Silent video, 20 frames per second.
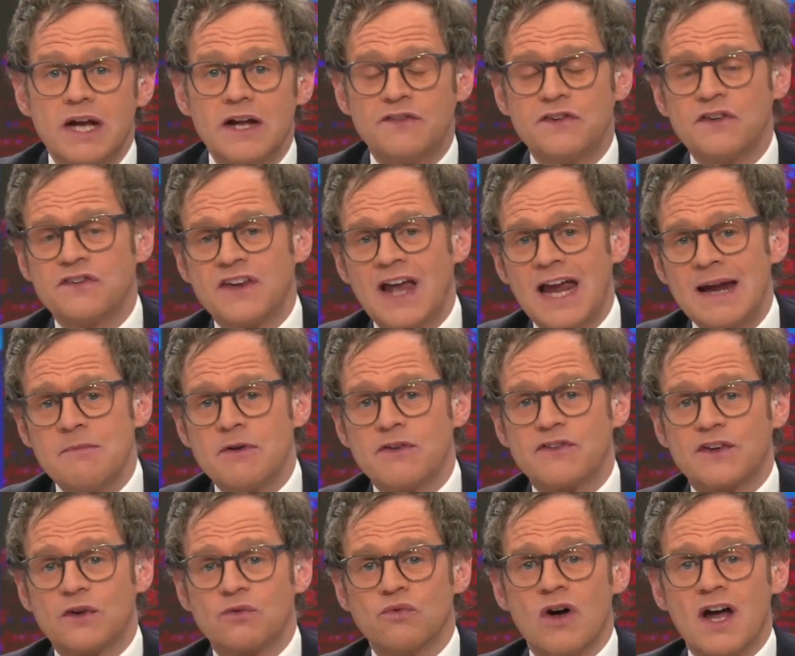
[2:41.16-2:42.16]
It's the same
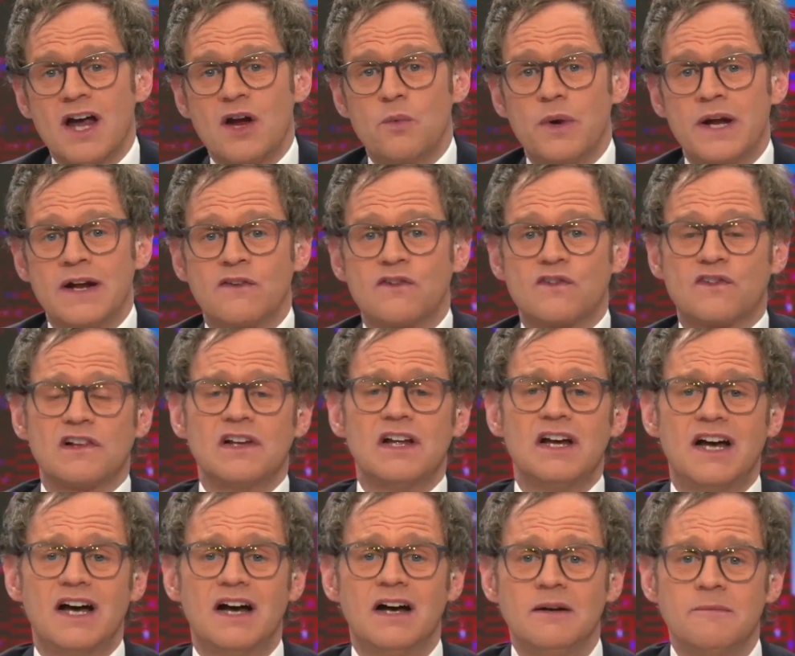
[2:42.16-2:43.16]
as the right wing
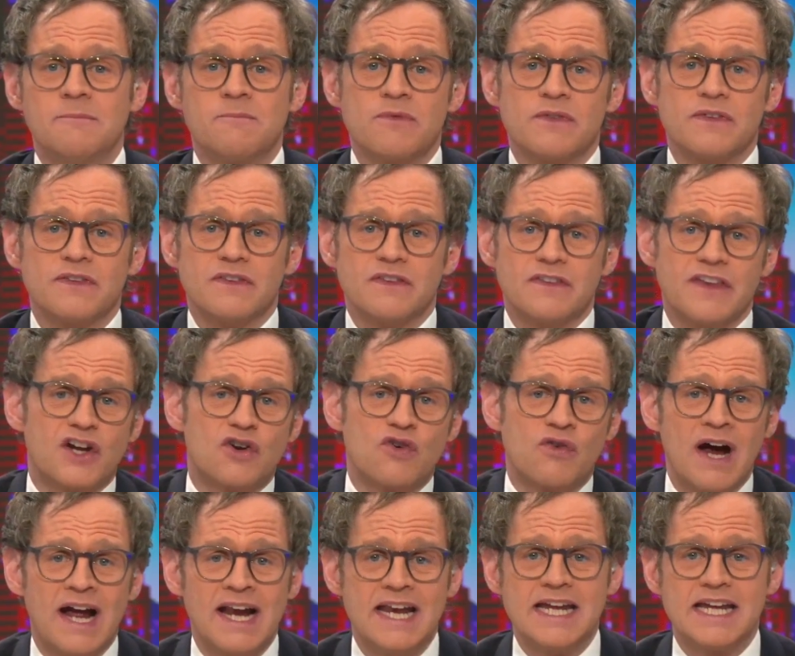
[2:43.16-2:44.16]
slur, the
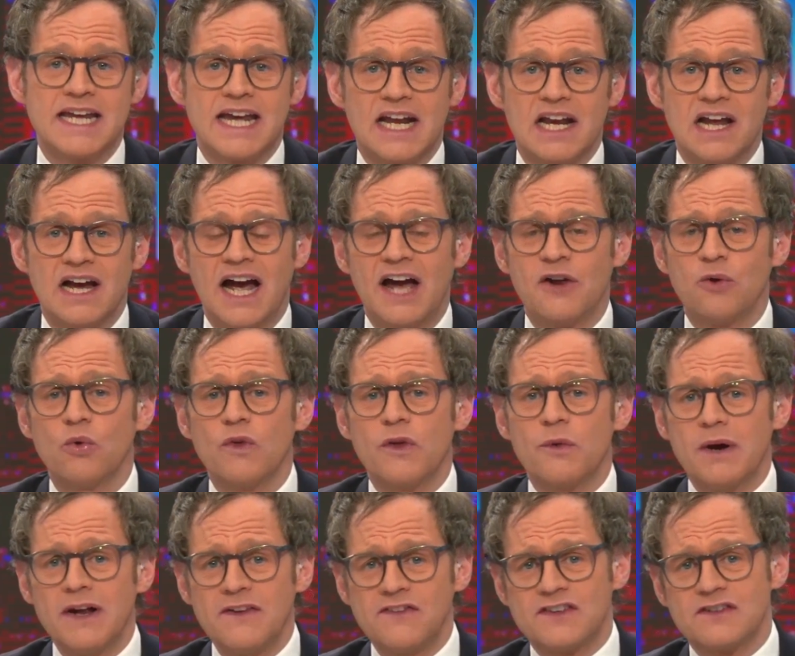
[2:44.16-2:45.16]
granny killer, and all
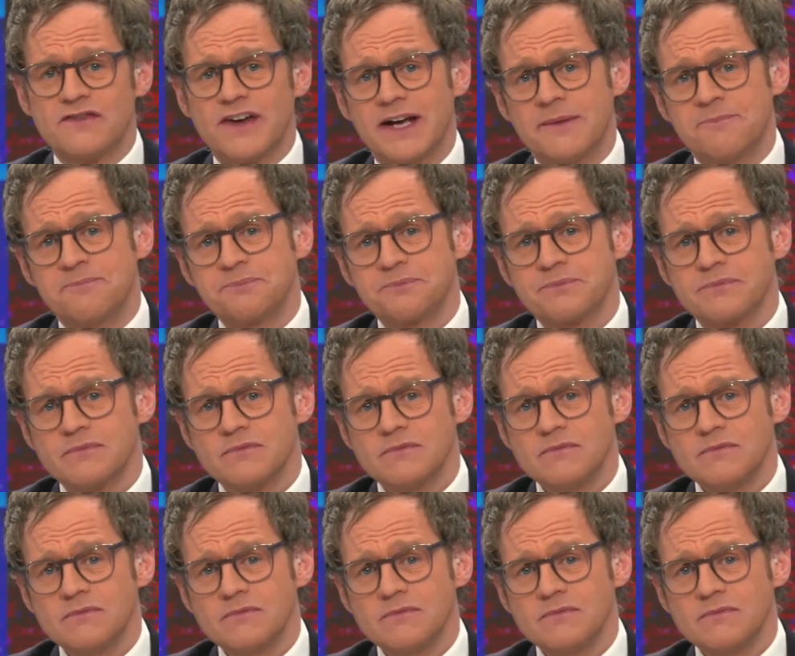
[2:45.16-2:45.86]
the rest of it.